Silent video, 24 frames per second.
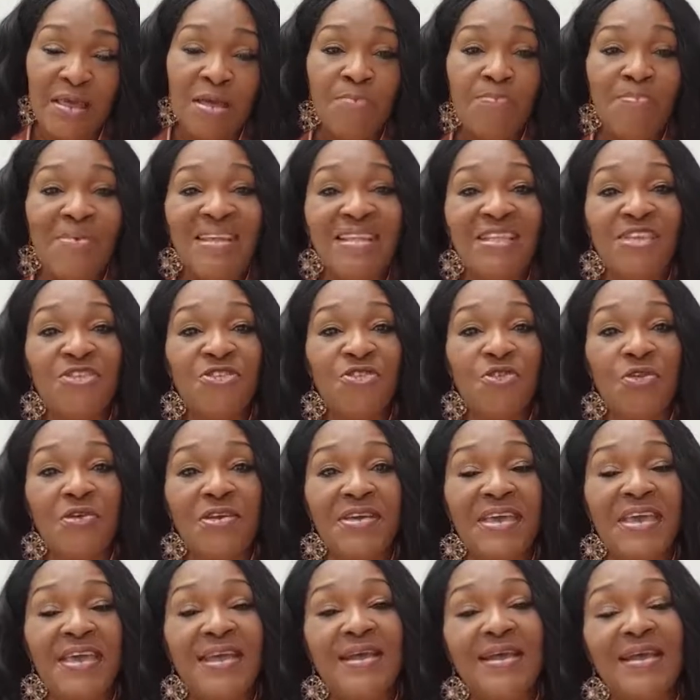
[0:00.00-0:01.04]
But it's
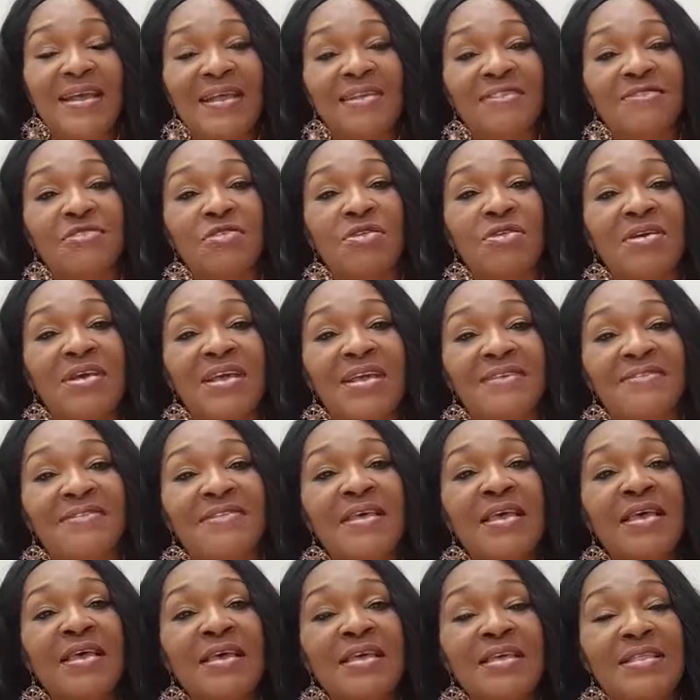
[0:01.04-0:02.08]
okay as long as
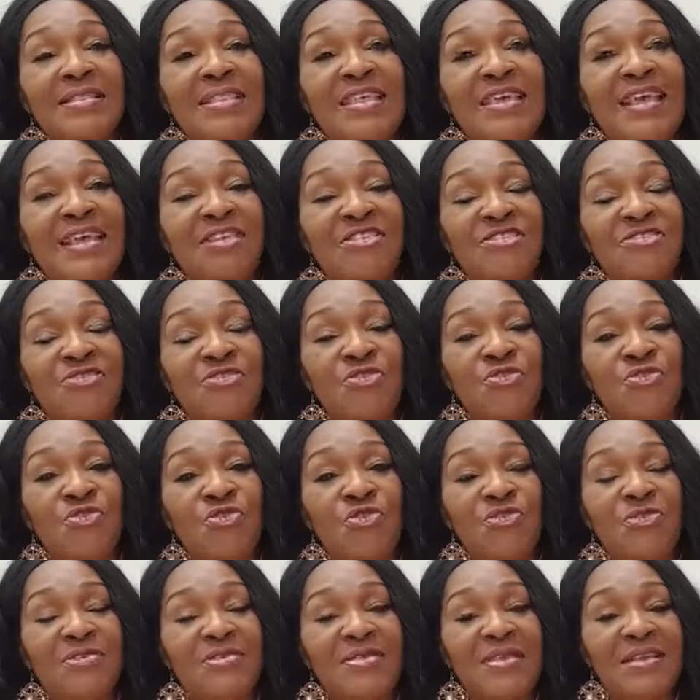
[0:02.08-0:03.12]
the attitude
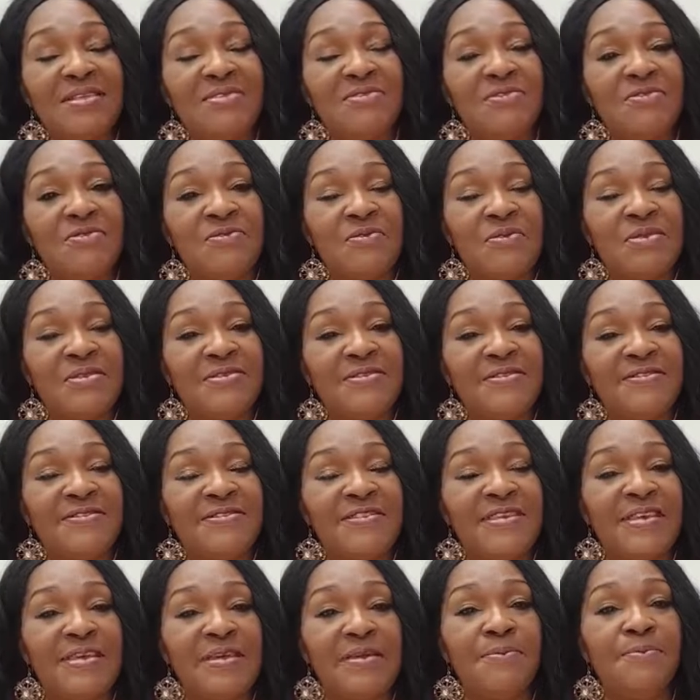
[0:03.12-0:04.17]
you tend to
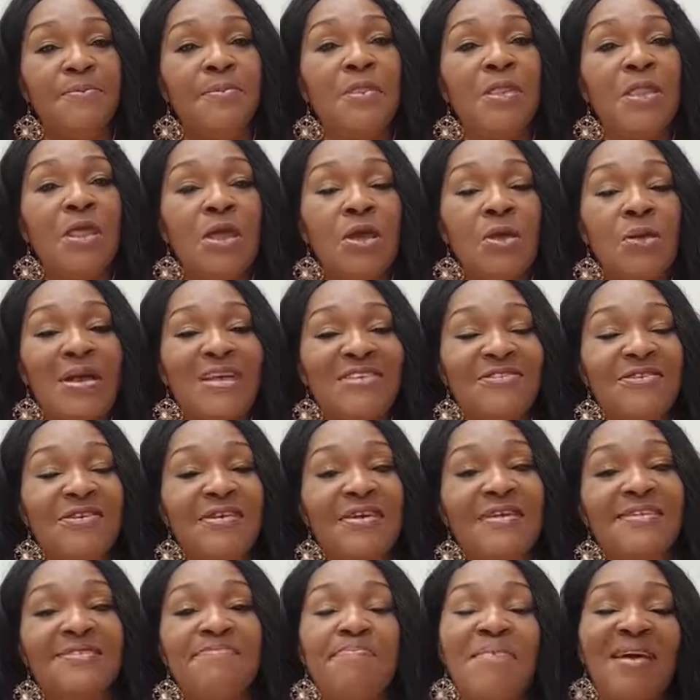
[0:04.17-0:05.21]
see, or as long
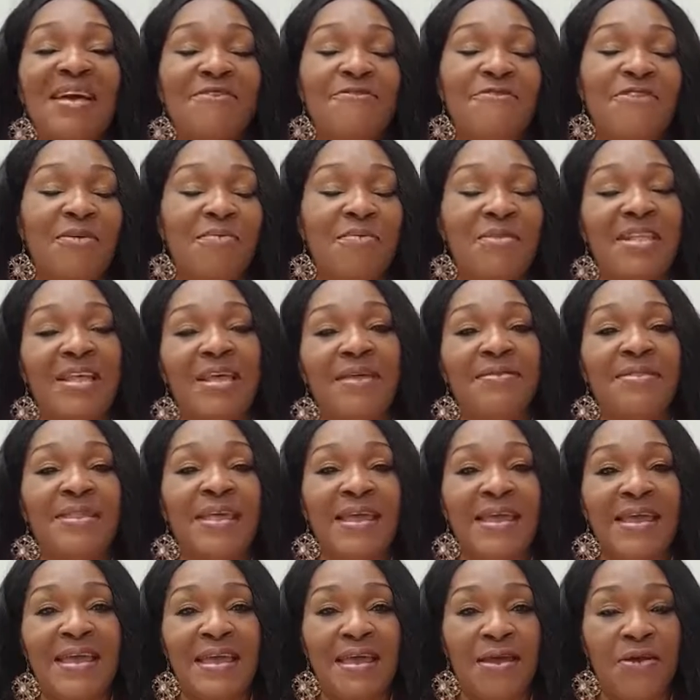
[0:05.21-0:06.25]
as my family and
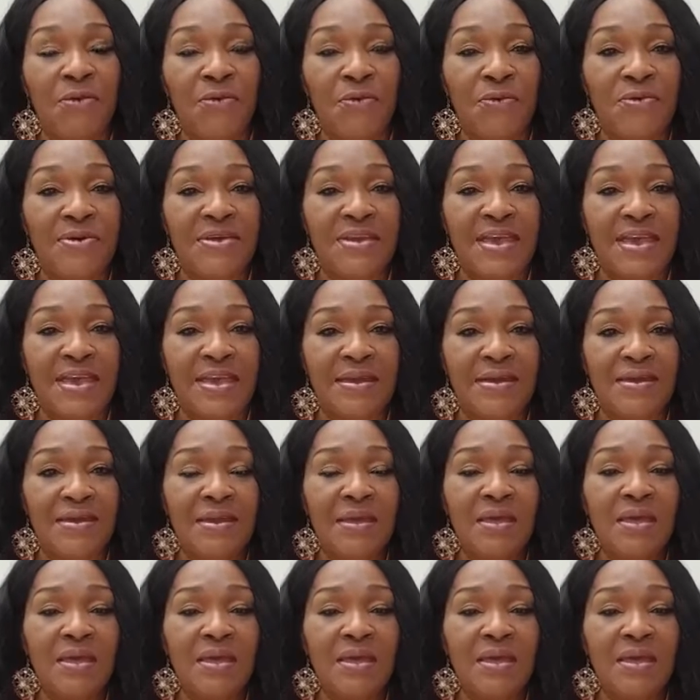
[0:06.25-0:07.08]
I are okay.